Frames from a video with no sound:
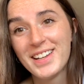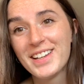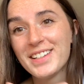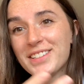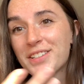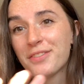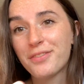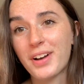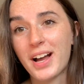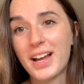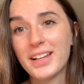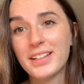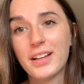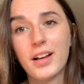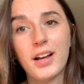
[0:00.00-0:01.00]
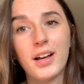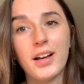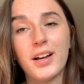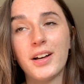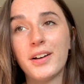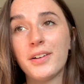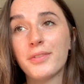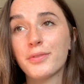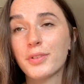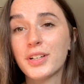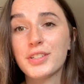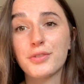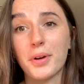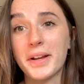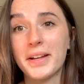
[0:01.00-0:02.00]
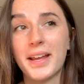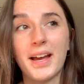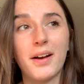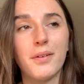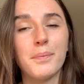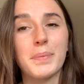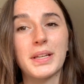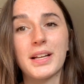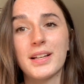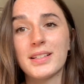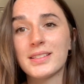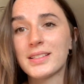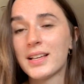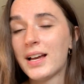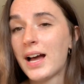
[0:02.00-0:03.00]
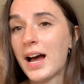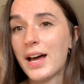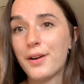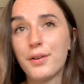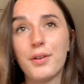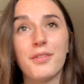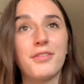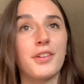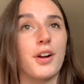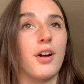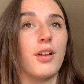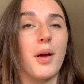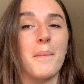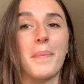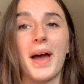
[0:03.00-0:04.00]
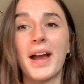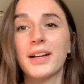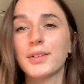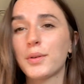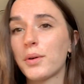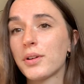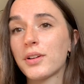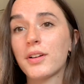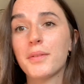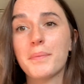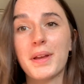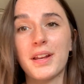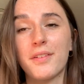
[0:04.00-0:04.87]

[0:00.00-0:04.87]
to find a fridge right now, because I don't know if they're all on back order and